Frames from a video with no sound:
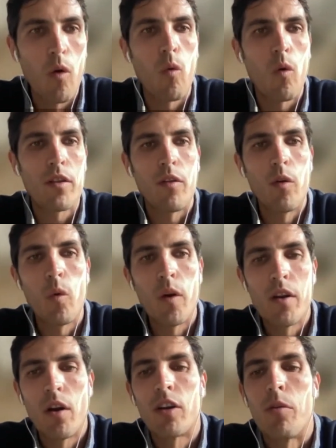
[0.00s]
what to do when
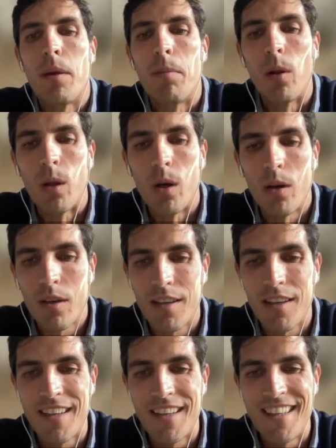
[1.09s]
you are two people, no?
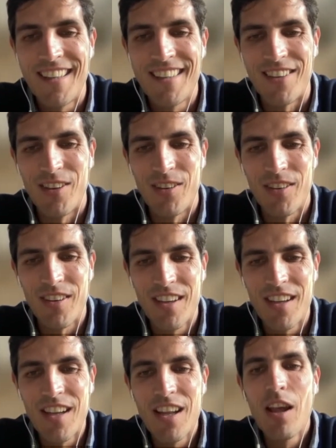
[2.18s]
So
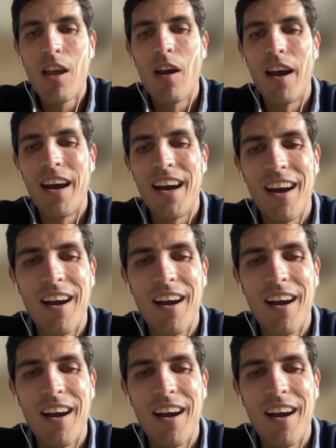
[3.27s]
uh,